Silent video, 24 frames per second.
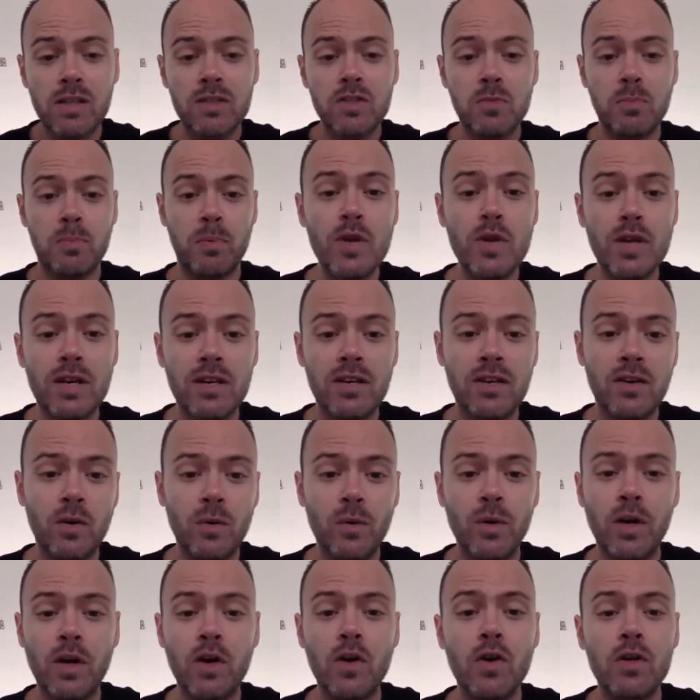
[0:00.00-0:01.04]
it's broken,
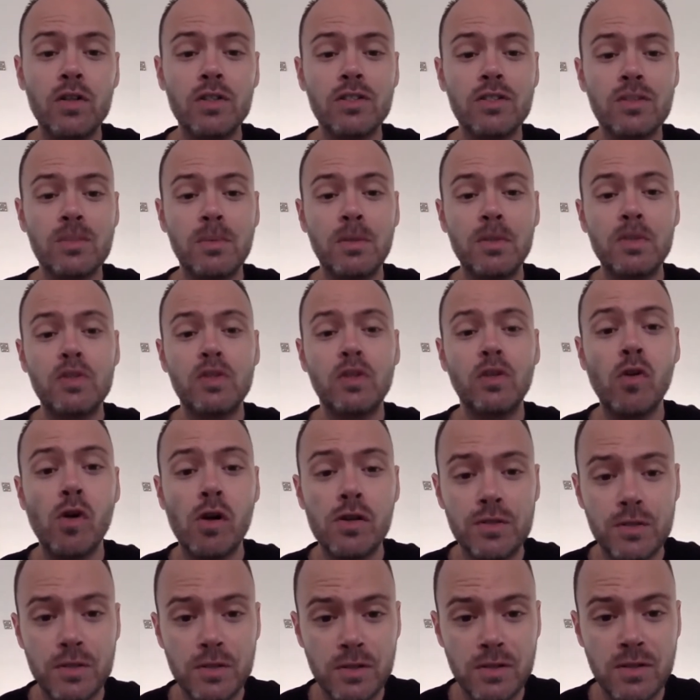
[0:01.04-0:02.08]
or it causes a bunch of
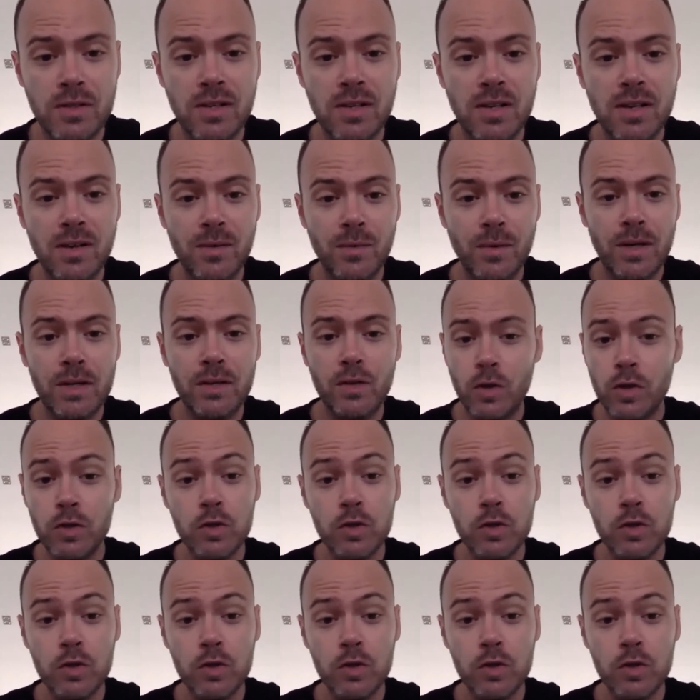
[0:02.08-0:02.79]
losses, right?